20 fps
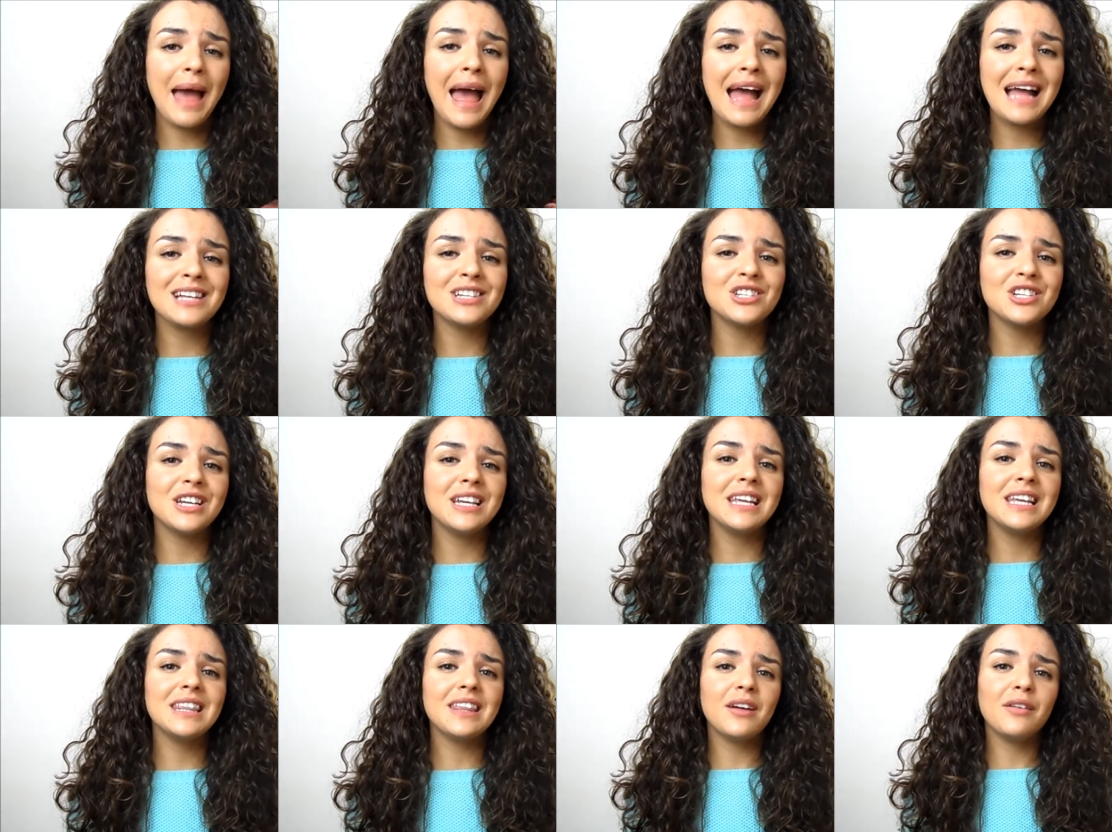But
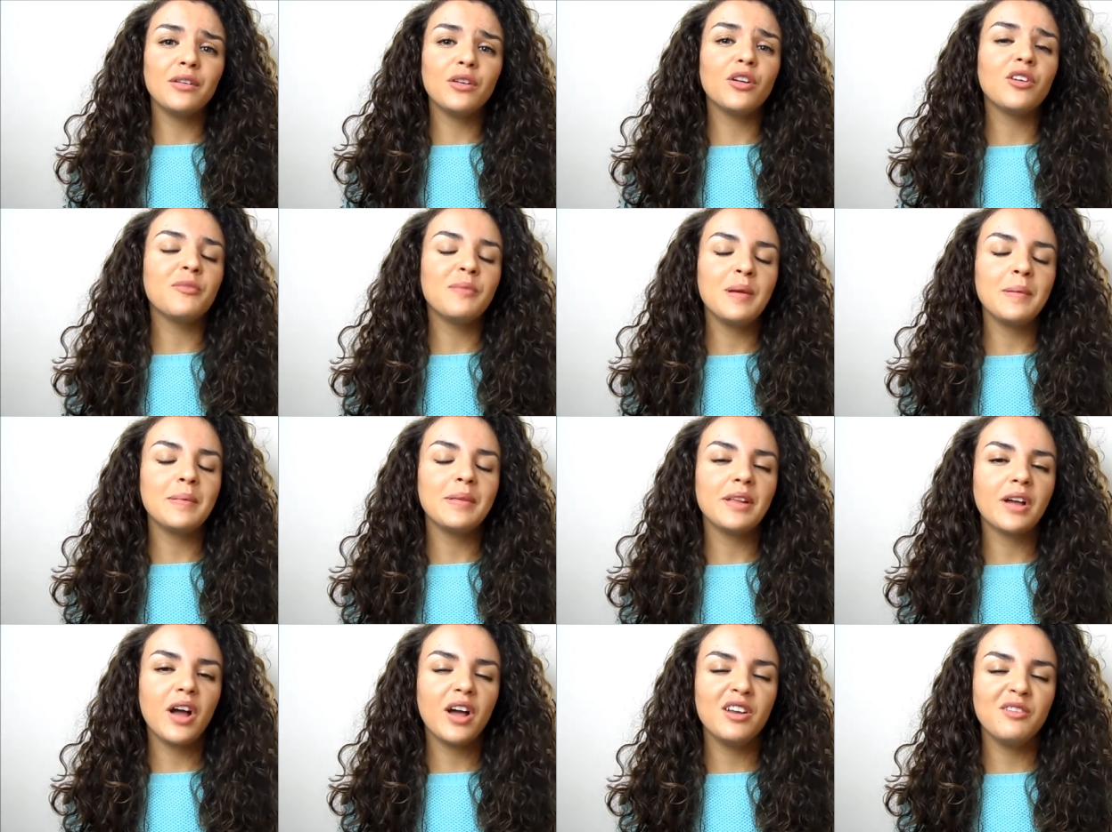actually there are a lot of
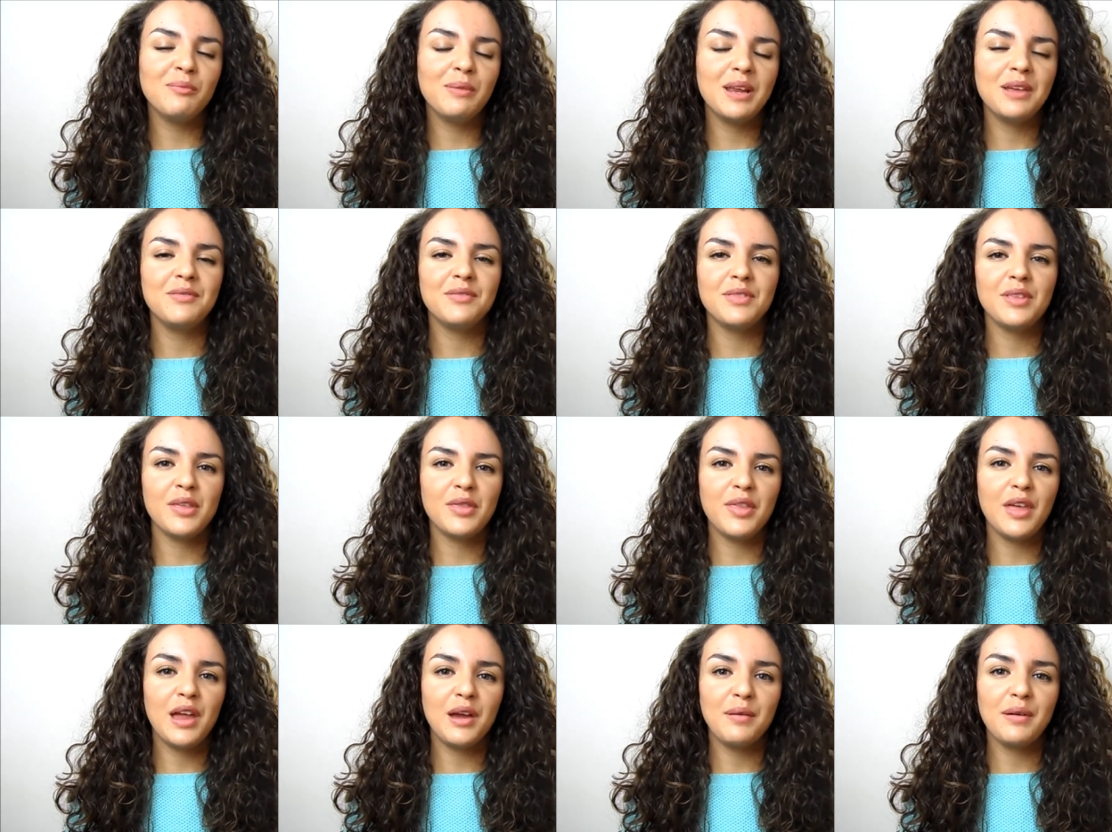people that kind of believe in
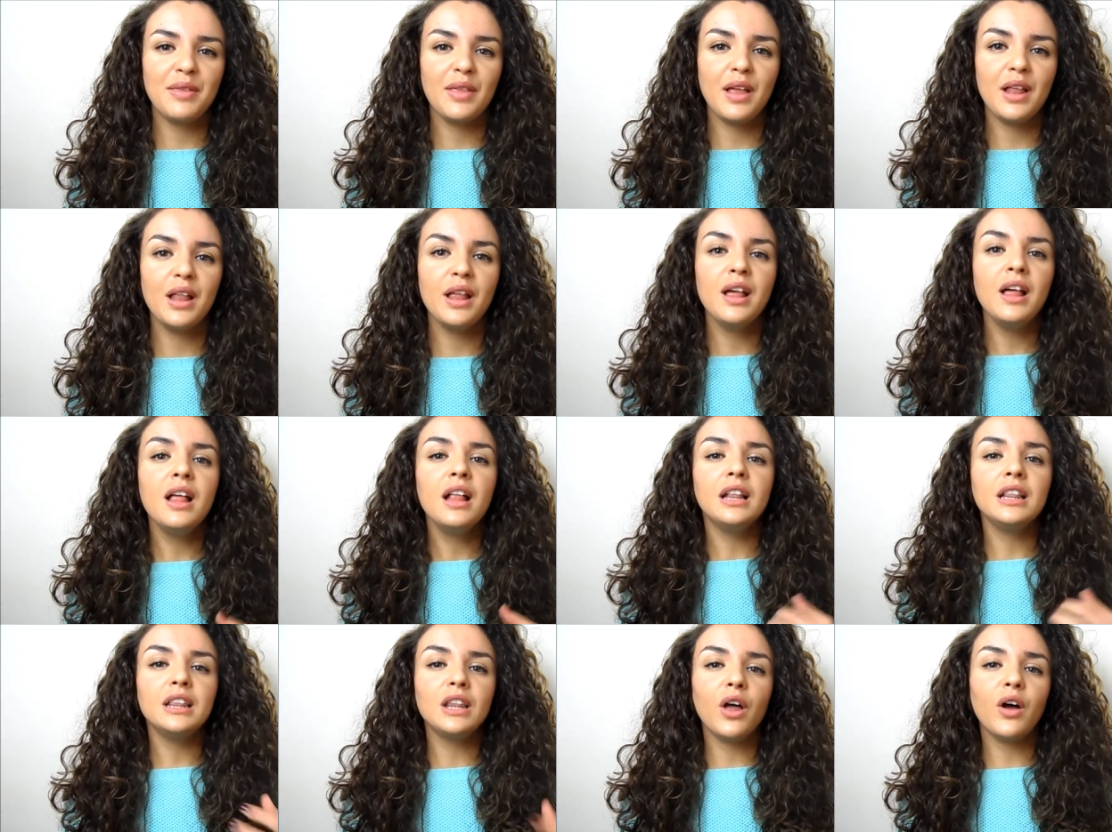the theory that
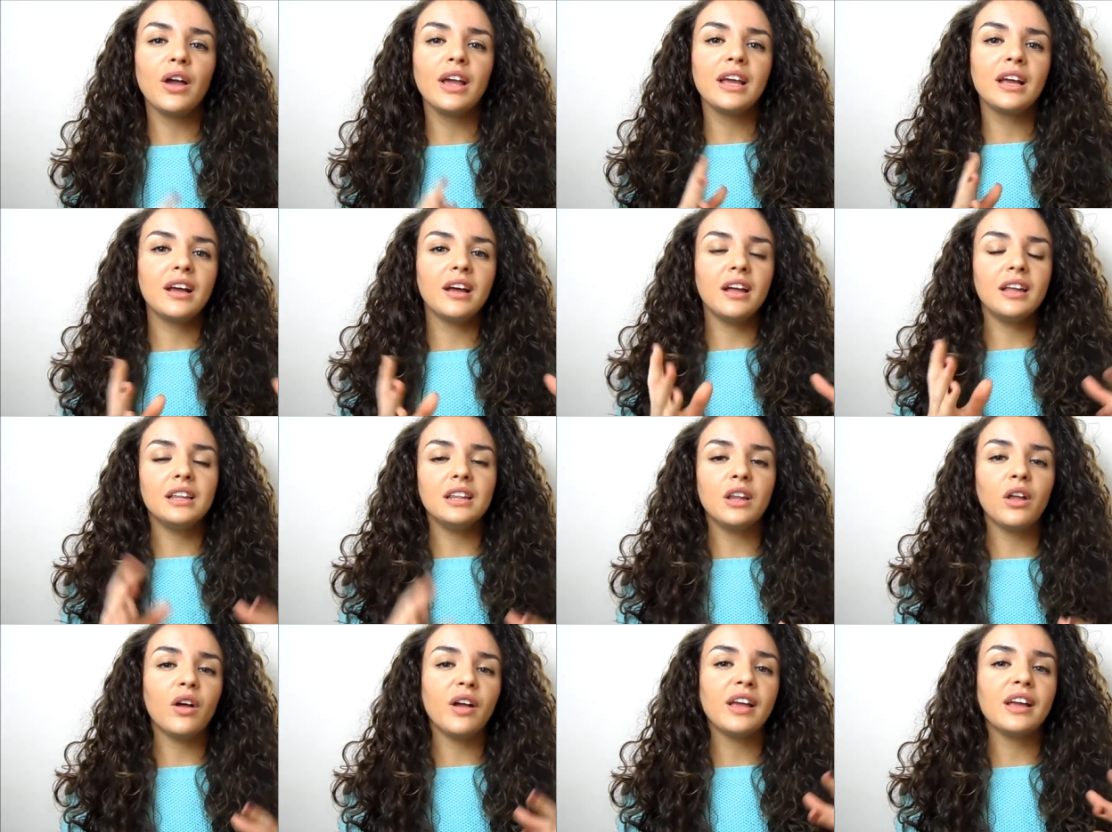like
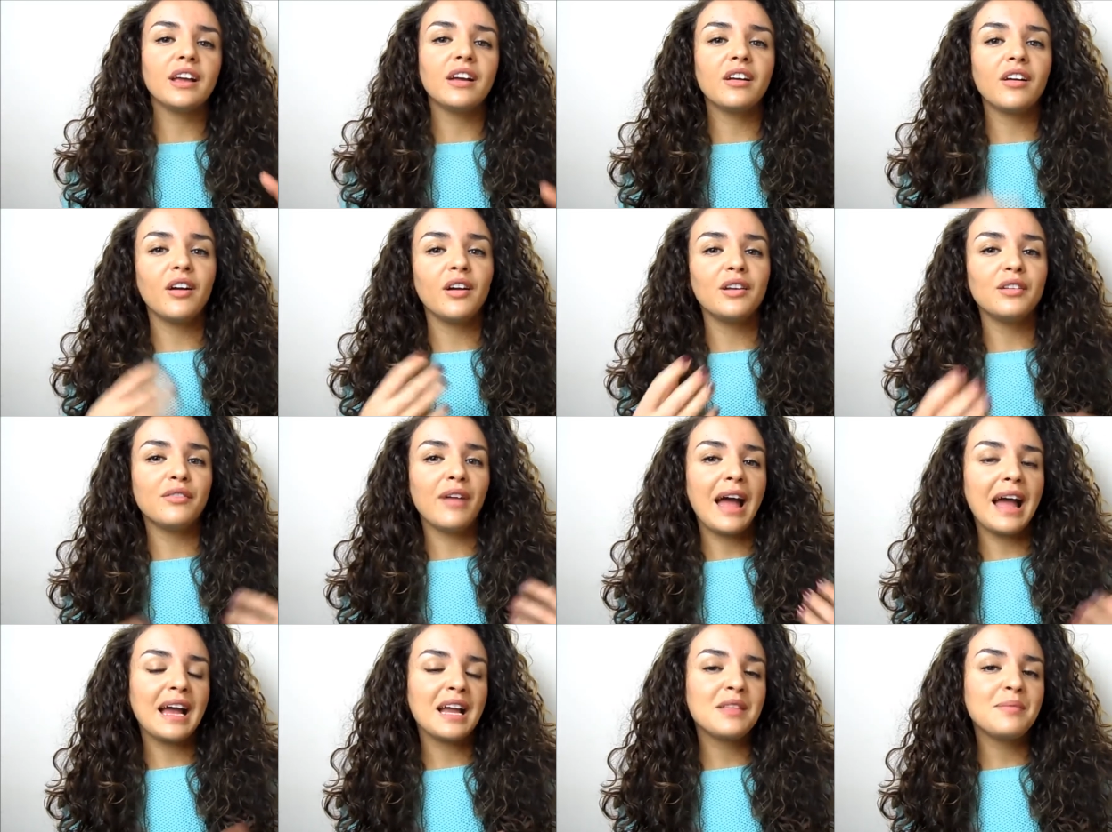kind
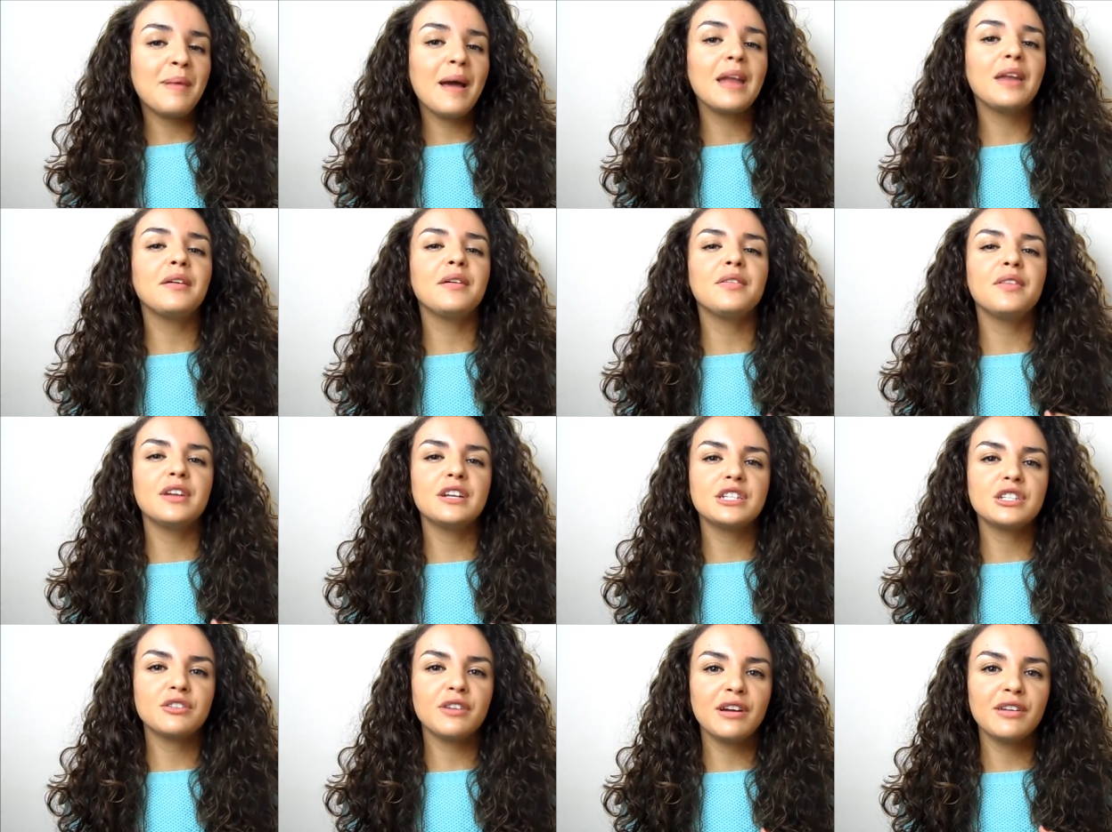of act better and
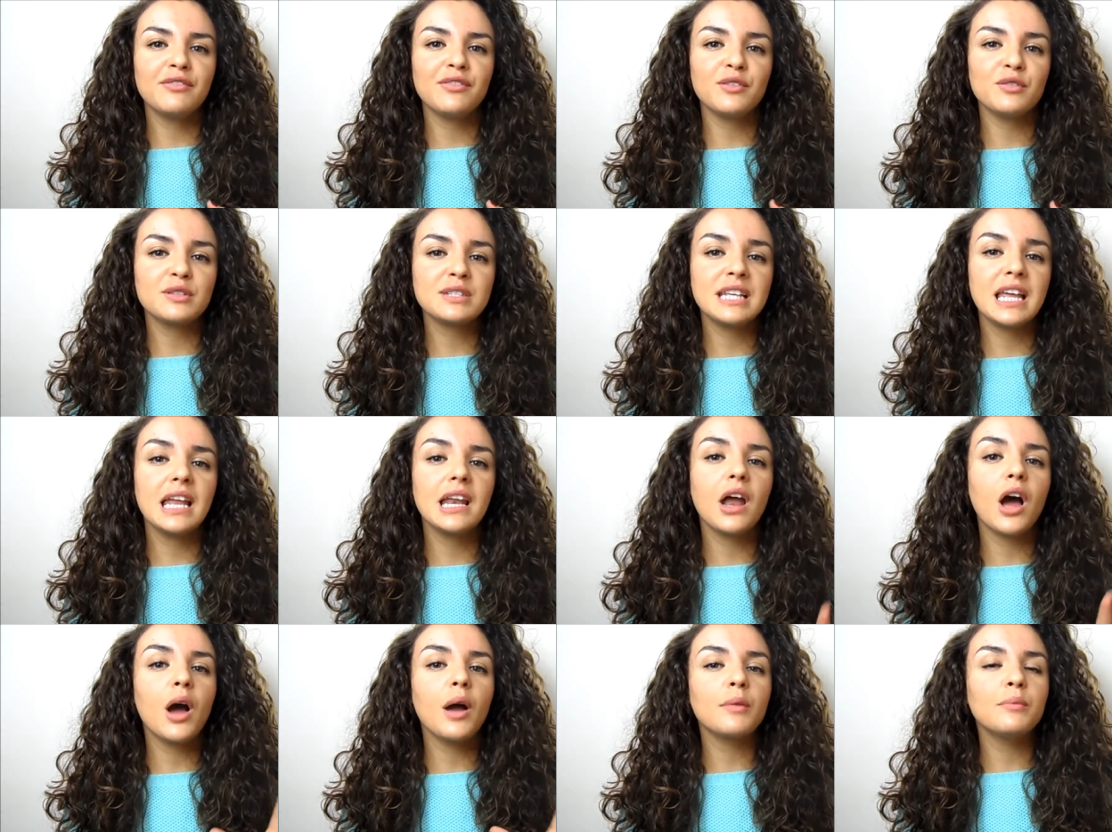that it's great for your
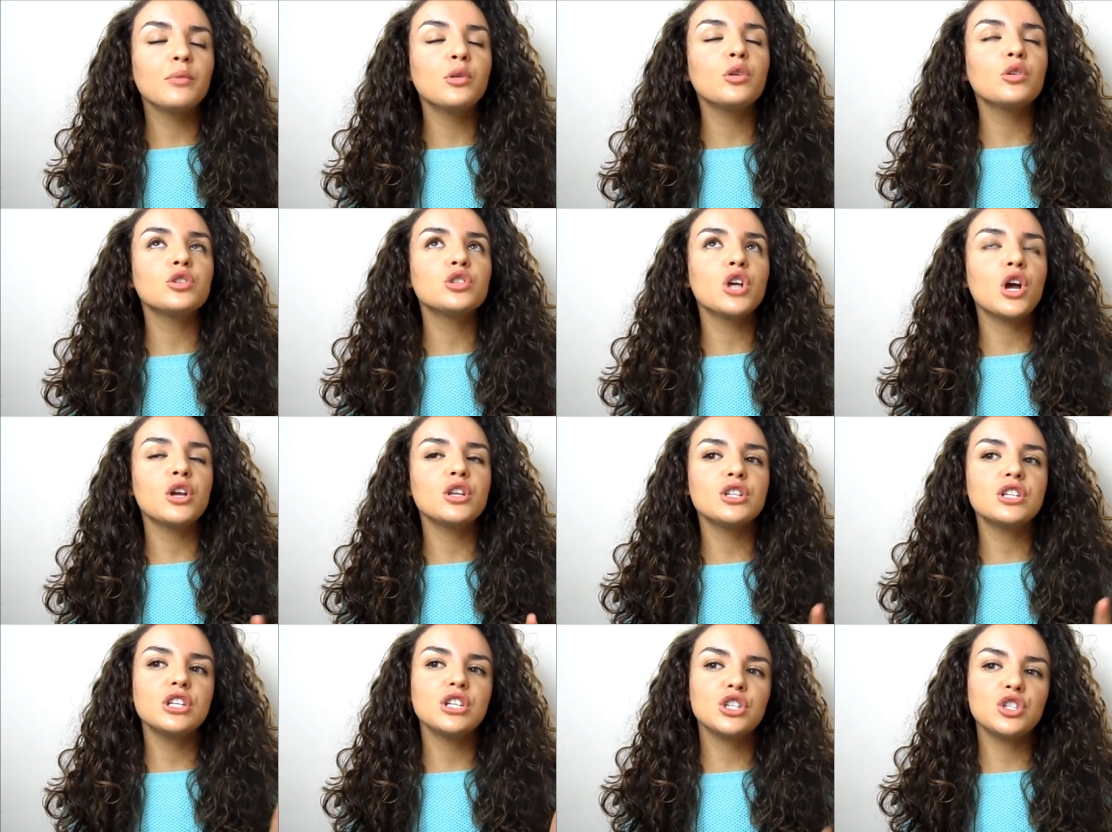skin. I'm not
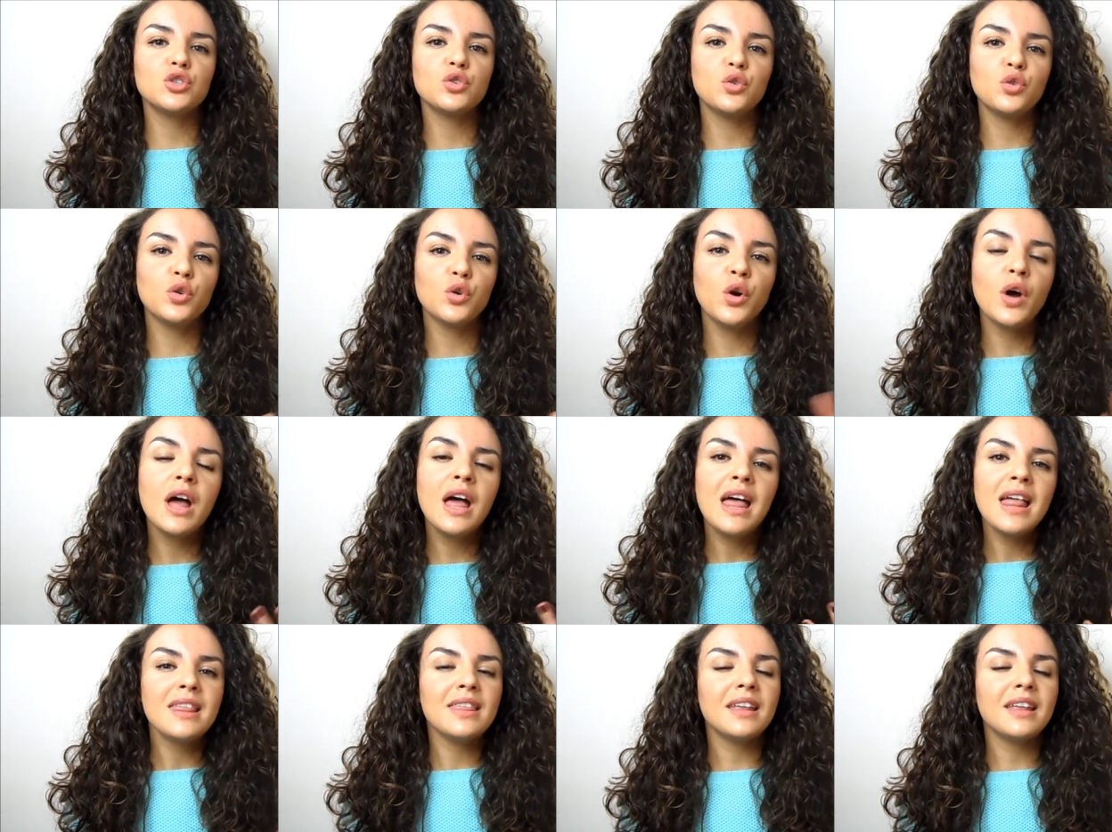totally sure